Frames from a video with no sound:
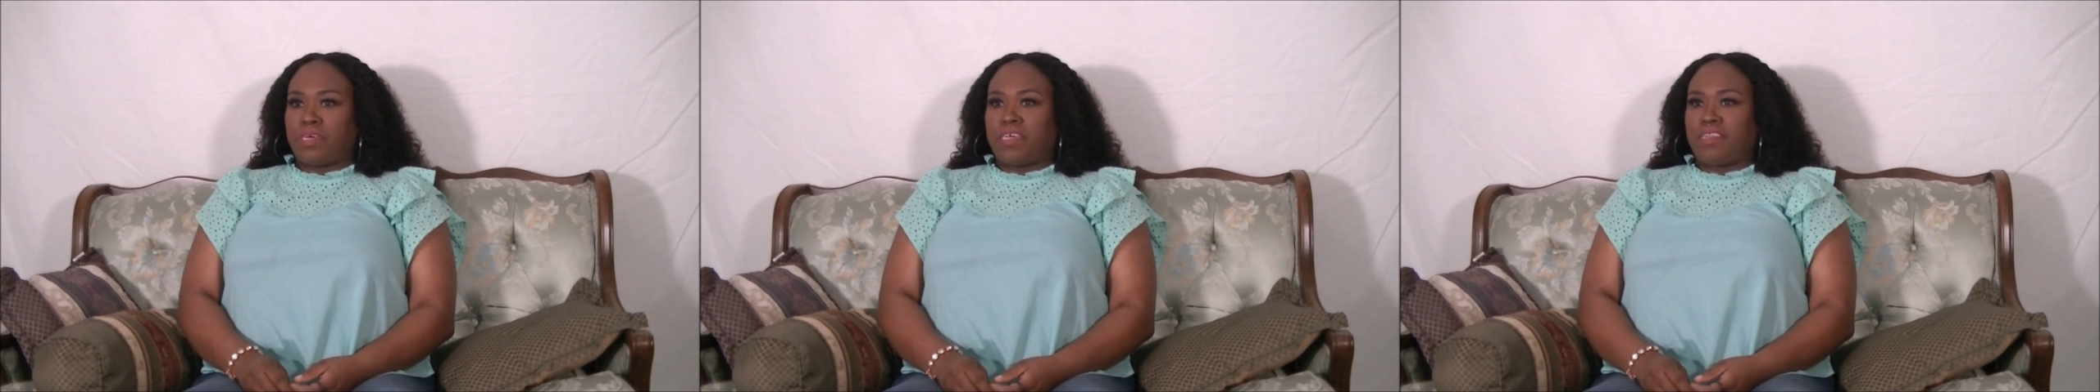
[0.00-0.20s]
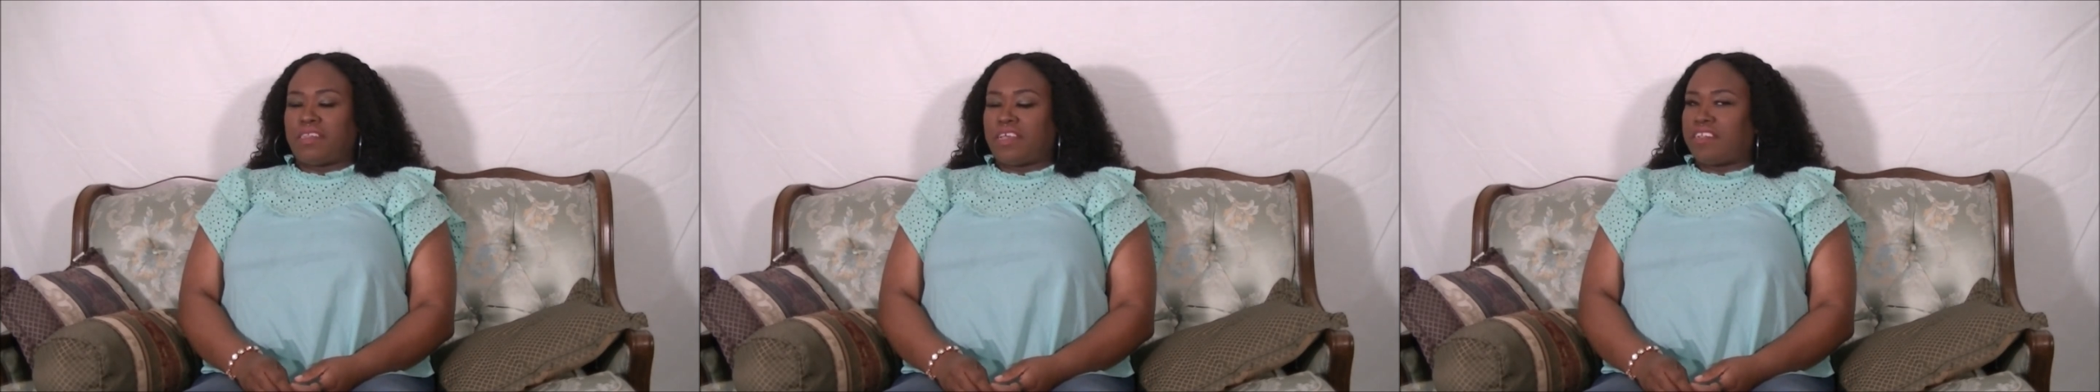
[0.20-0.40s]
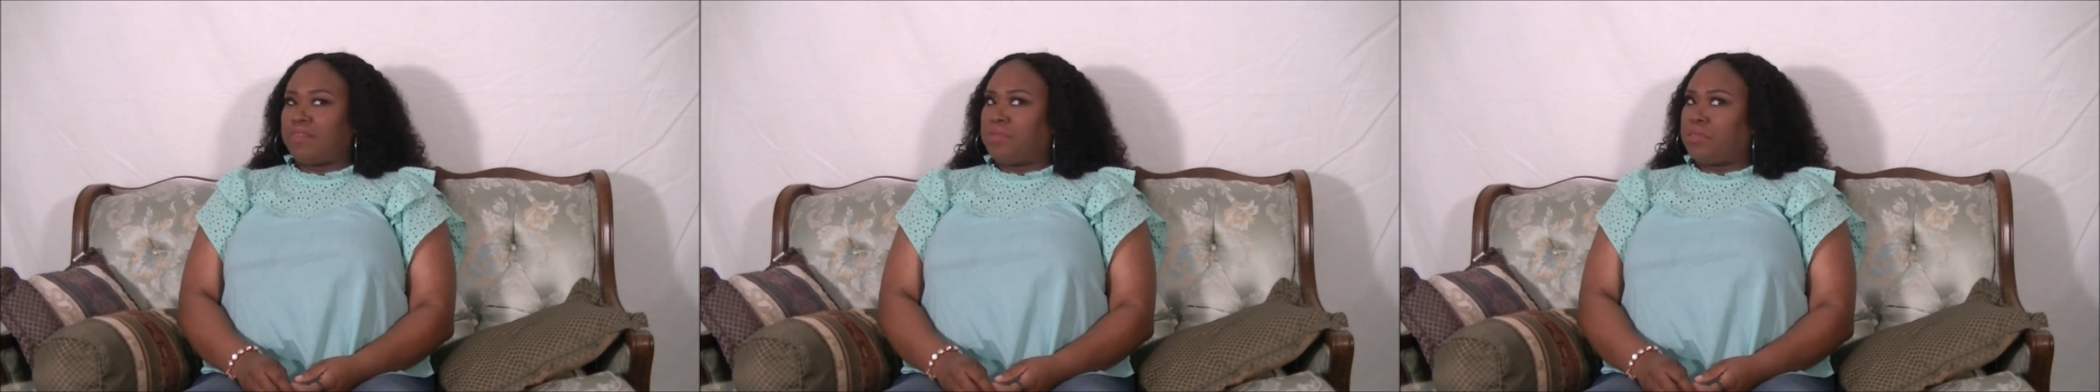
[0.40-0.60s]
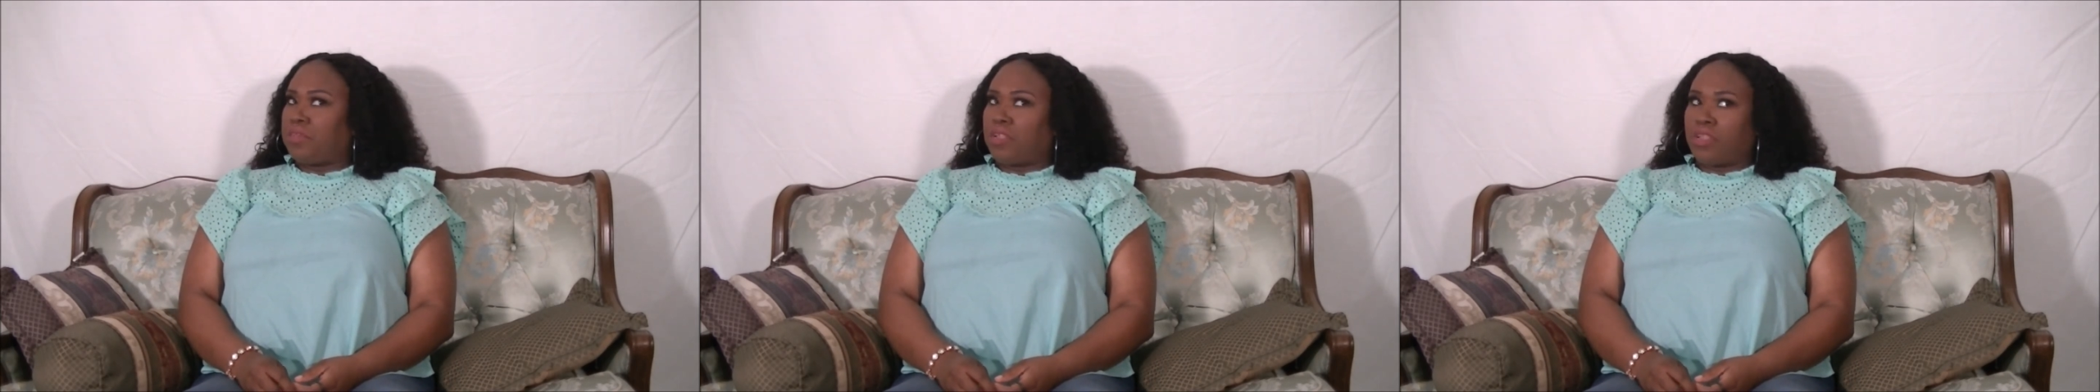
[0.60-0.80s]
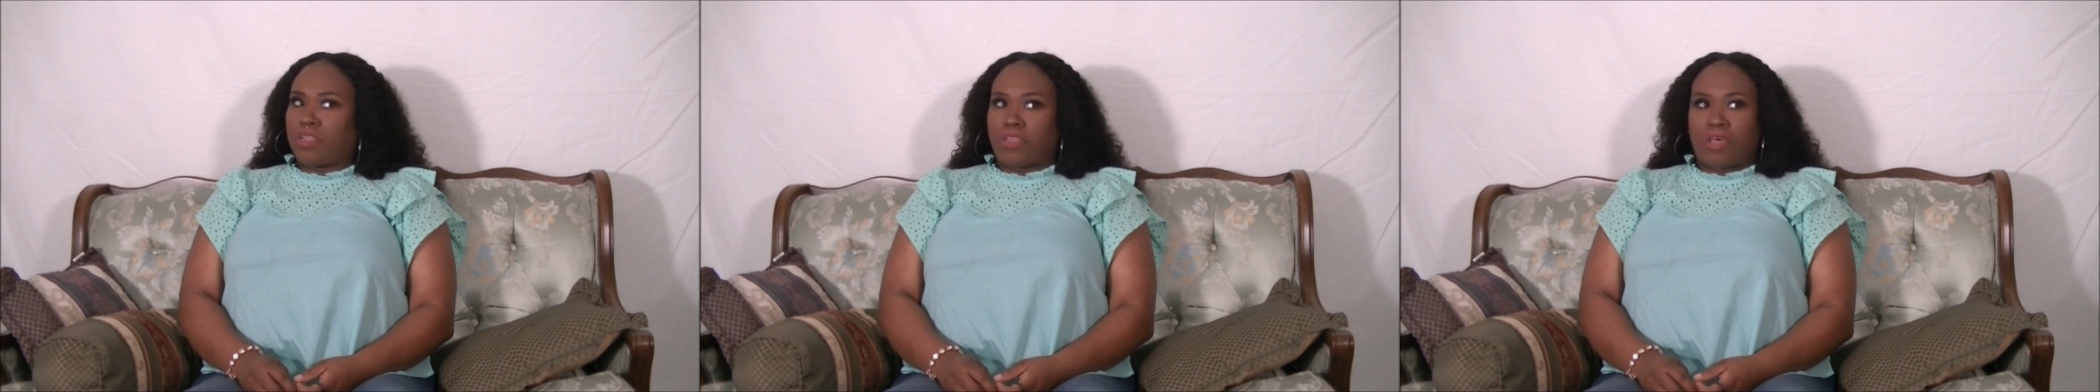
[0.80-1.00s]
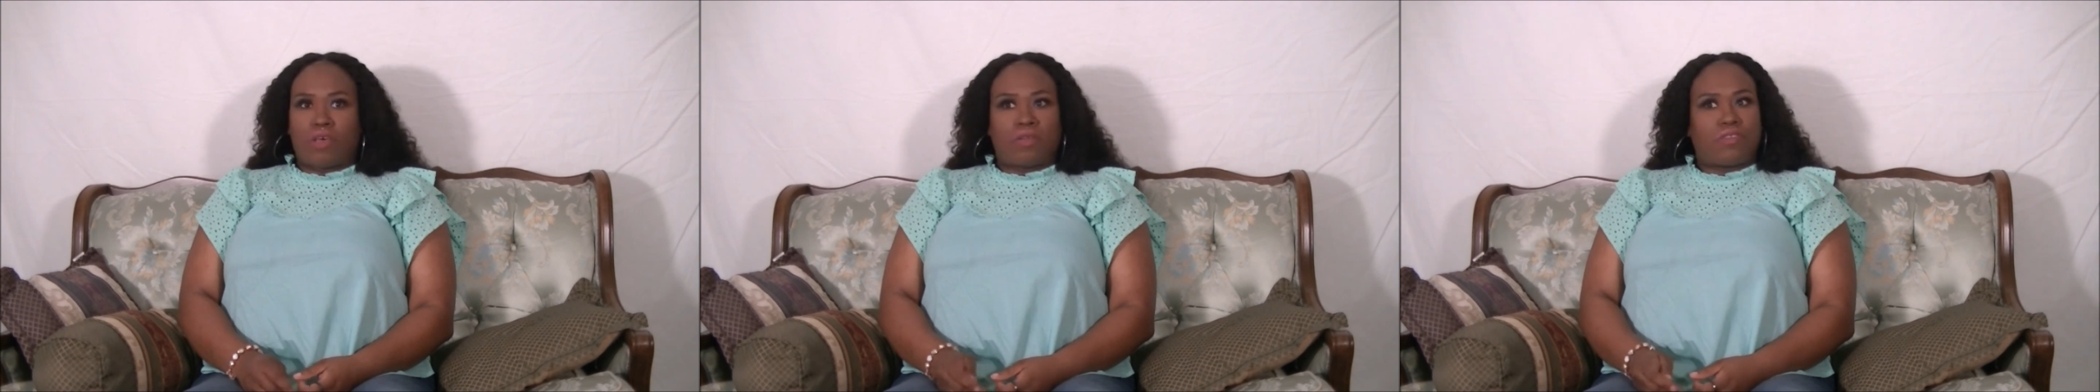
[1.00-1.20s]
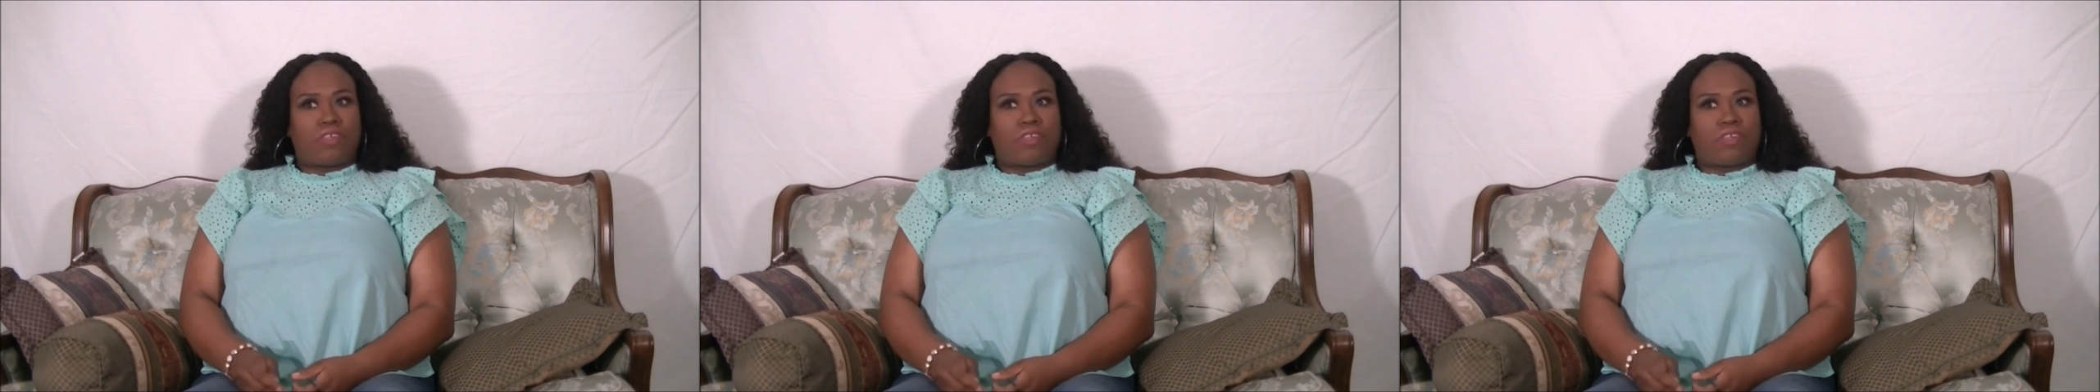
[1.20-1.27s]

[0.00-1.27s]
it takes me a long